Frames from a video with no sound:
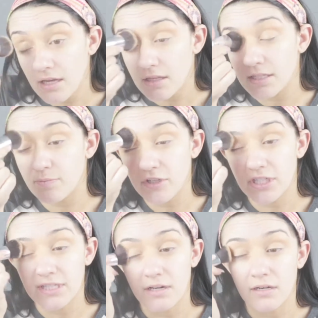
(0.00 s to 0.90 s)
This brush
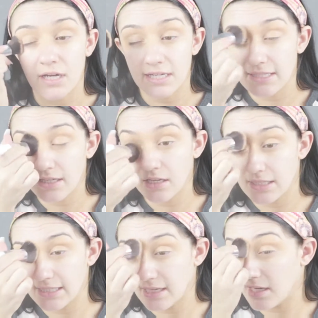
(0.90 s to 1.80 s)
is kind of nice
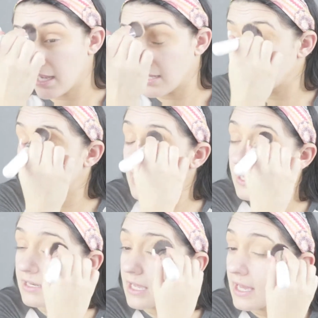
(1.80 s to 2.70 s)
because it has
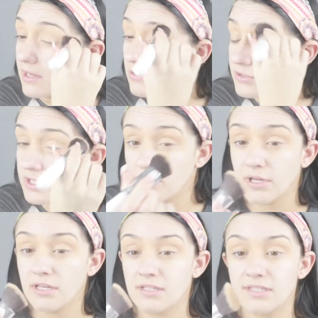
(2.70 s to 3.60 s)
an angle to
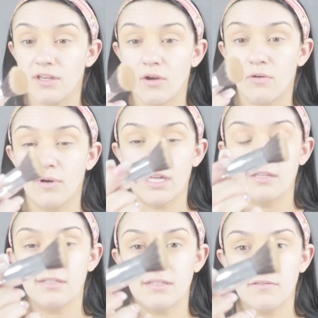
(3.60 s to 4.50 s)
it, so
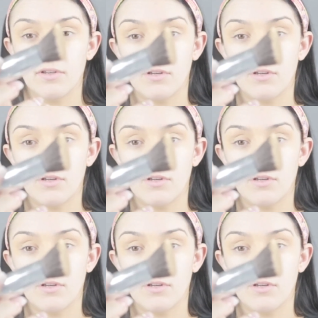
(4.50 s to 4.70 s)
it's, if you